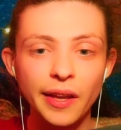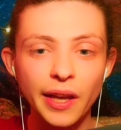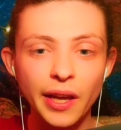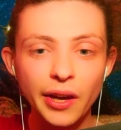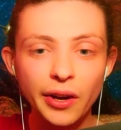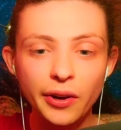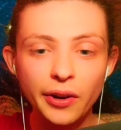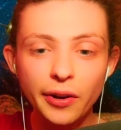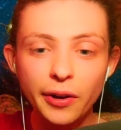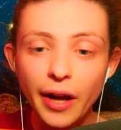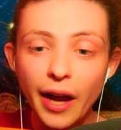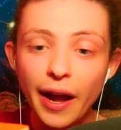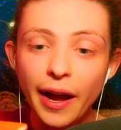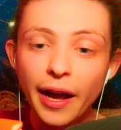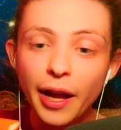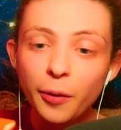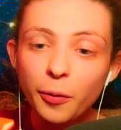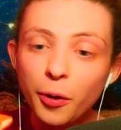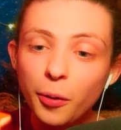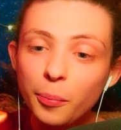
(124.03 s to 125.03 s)
Here
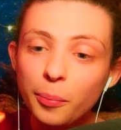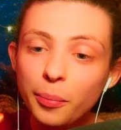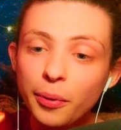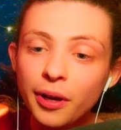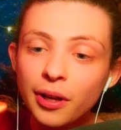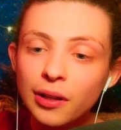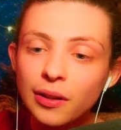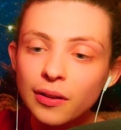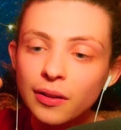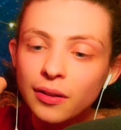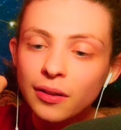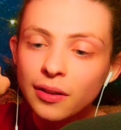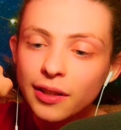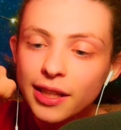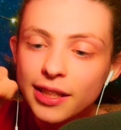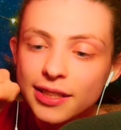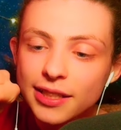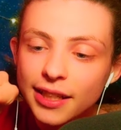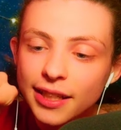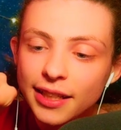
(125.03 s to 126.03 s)
I will put
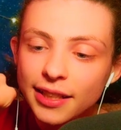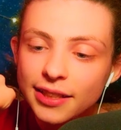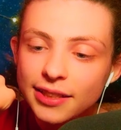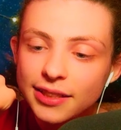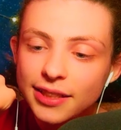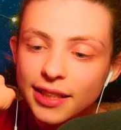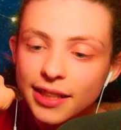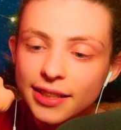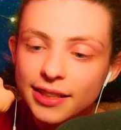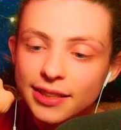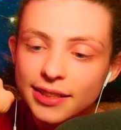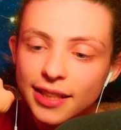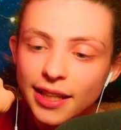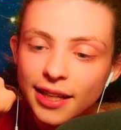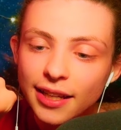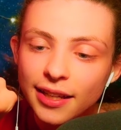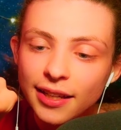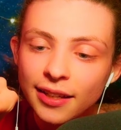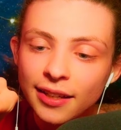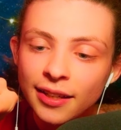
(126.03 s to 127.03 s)
this incense
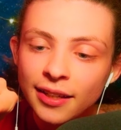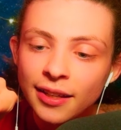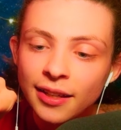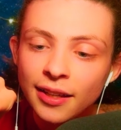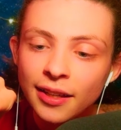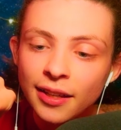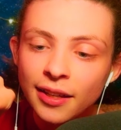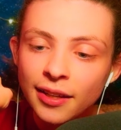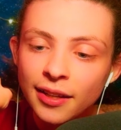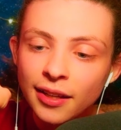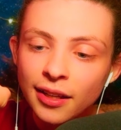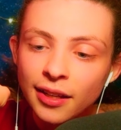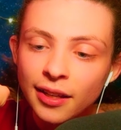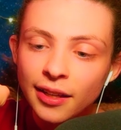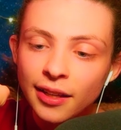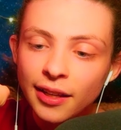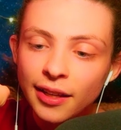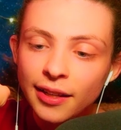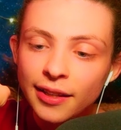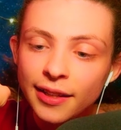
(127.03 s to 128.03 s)
stick
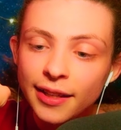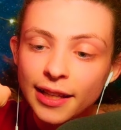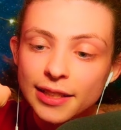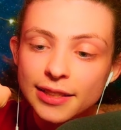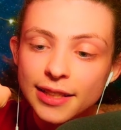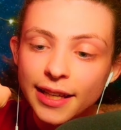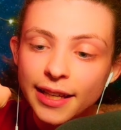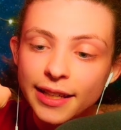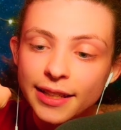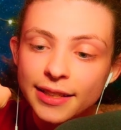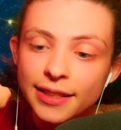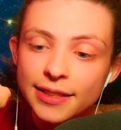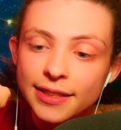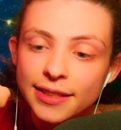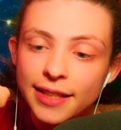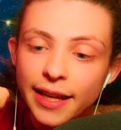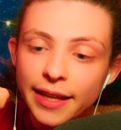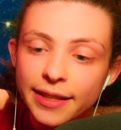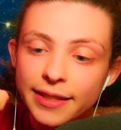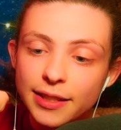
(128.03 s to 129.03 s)
in this
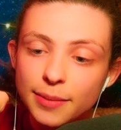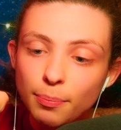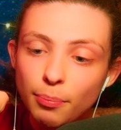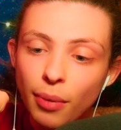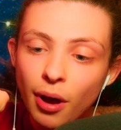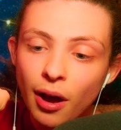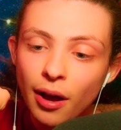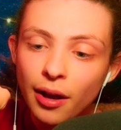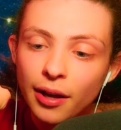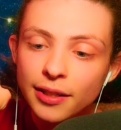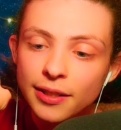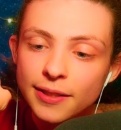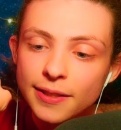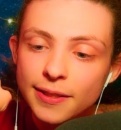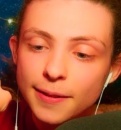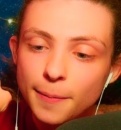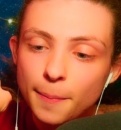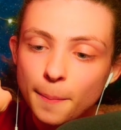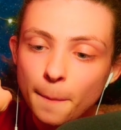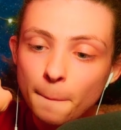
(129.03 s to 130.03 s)
incense
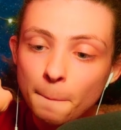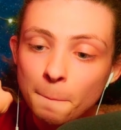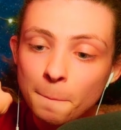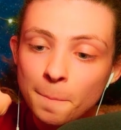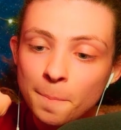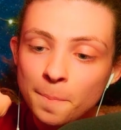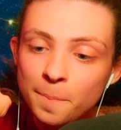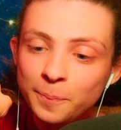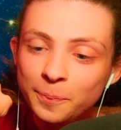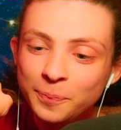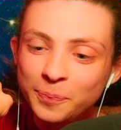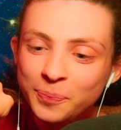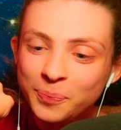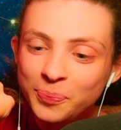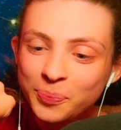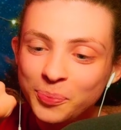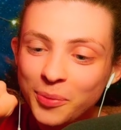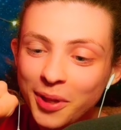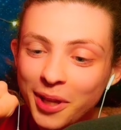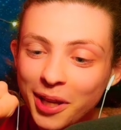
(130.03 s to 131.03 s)
box,
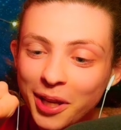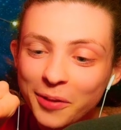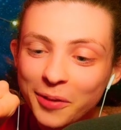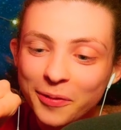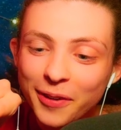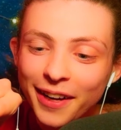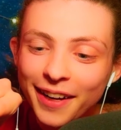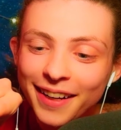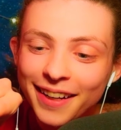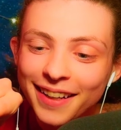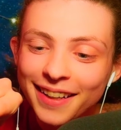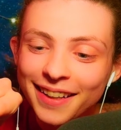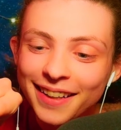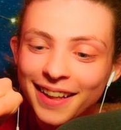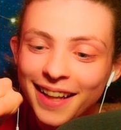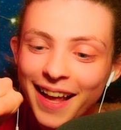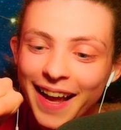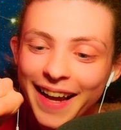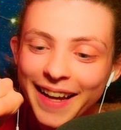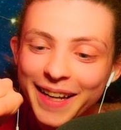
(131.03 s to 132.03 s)
if I can
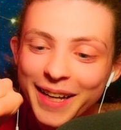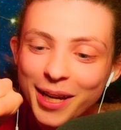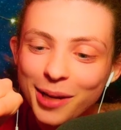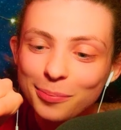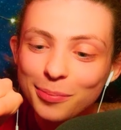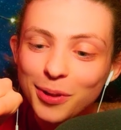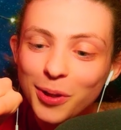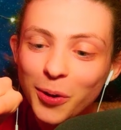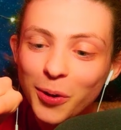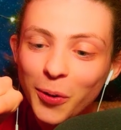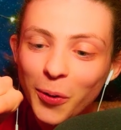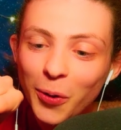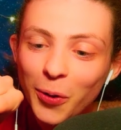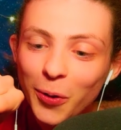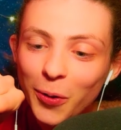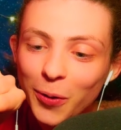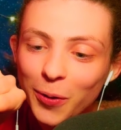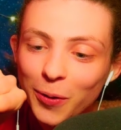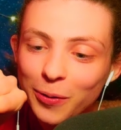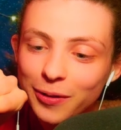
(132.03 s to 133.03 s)
line up the
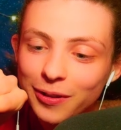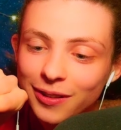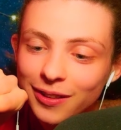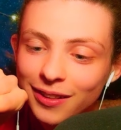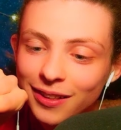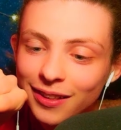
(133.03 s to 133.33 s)
hole.